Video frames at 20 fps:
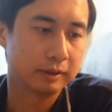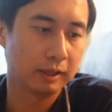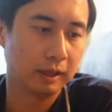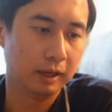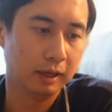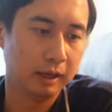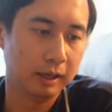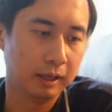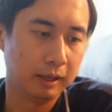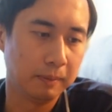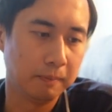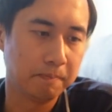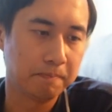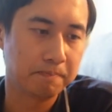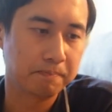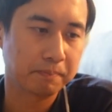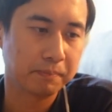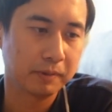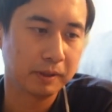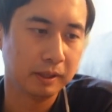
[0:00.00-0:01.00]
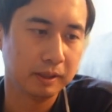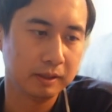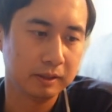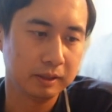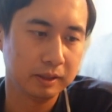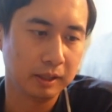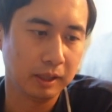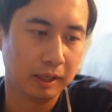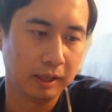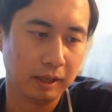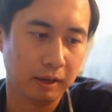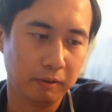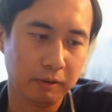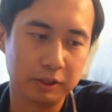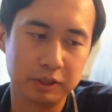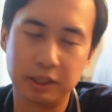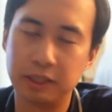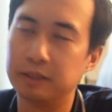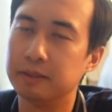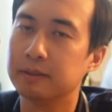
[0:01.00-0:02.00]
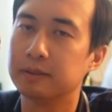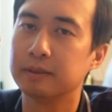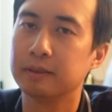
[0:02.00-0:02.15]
what is it?